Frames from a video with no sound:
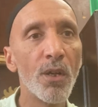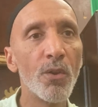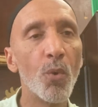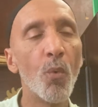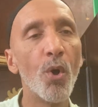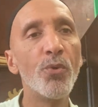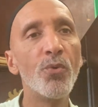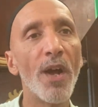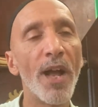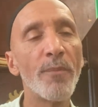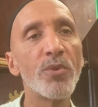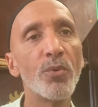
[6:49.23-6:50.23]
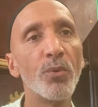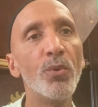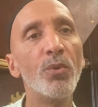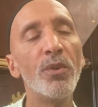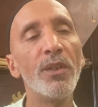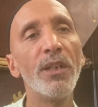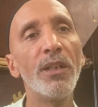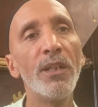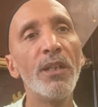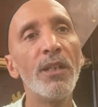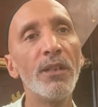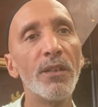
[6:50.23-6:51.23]
the one who absolutely
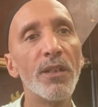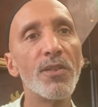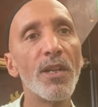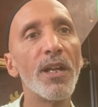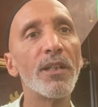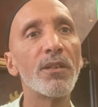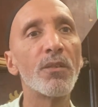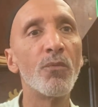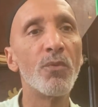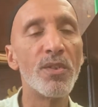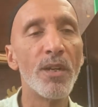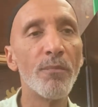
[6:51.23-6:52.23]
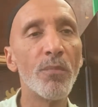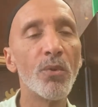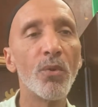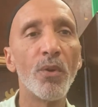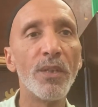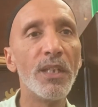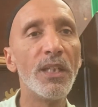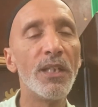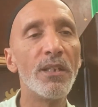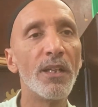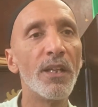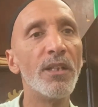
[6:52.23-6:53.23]
does not resemble or
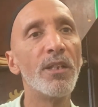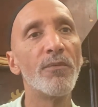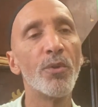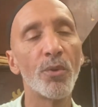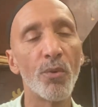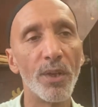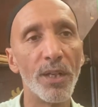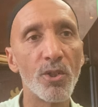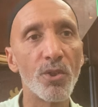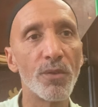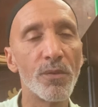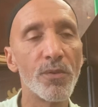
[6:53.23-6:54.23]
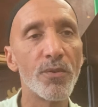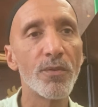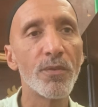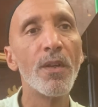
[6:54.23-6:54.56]
need any of the creations.